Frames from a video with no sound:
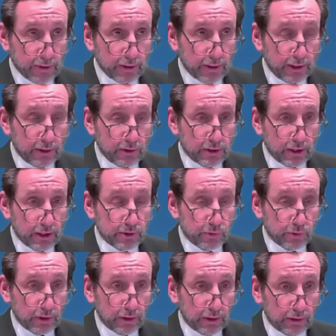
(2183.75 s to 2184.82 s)
Can you tell us
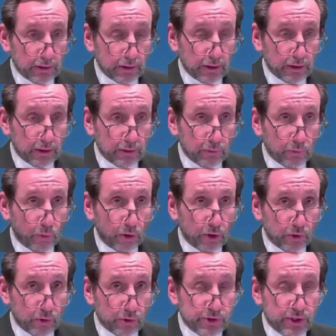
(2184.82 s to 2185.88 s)
what
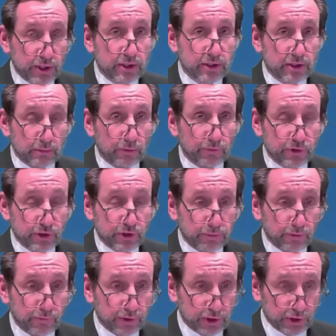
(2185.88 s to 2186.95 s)
your system of
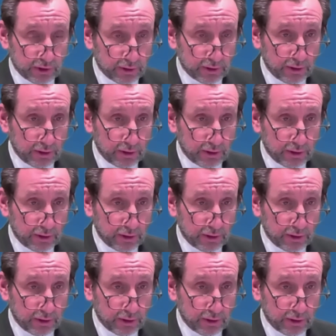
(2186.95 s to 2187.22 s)
supervision